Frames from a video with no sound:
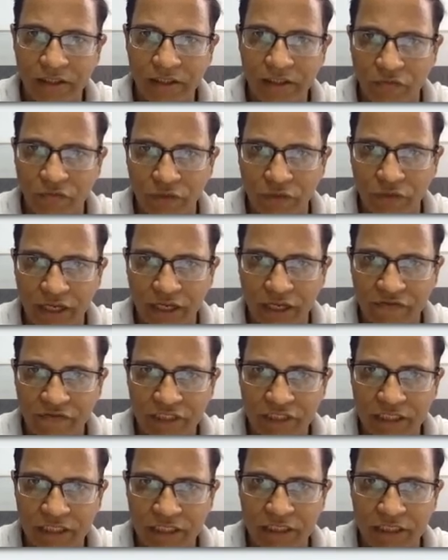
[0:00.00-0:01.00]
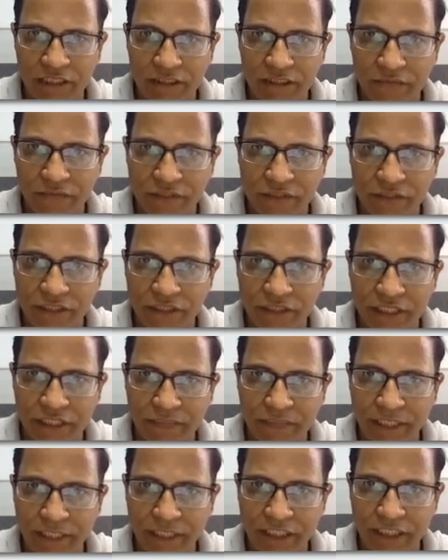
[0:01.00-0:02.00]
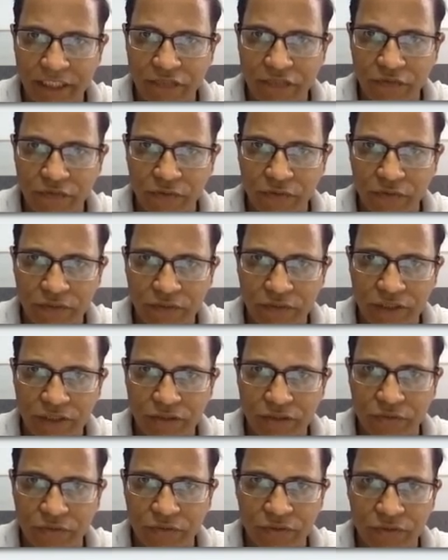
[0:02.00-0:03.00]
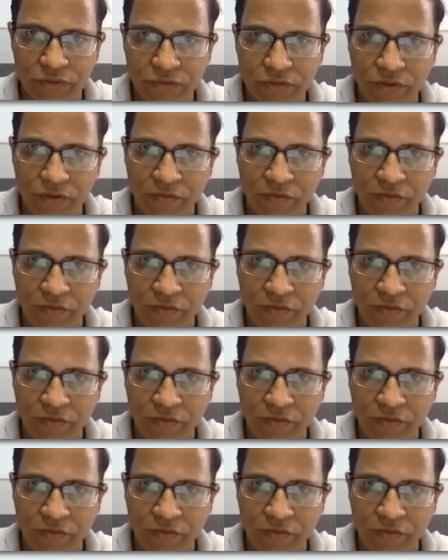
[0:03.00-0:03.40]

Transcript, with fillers: we have d which is 8 minus 4 which is 2 so